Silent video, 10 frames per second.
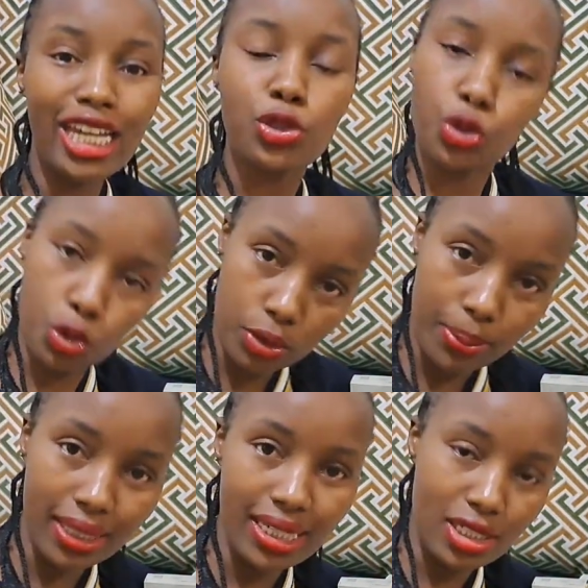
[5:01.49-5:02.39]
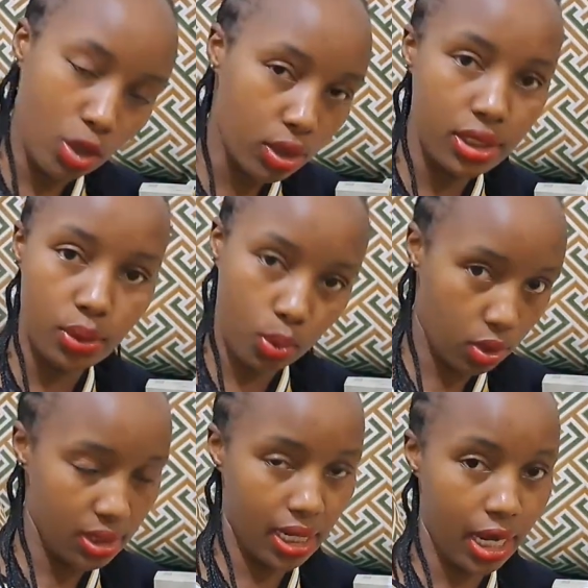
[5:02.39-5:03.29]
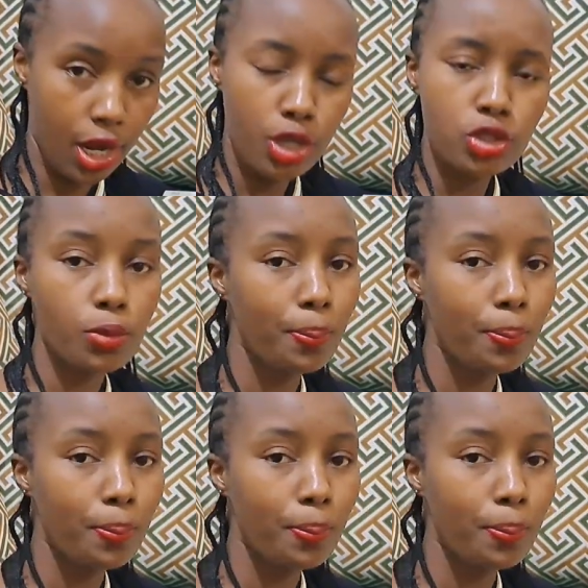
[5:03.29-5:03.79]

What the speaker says: it could be the salty water. So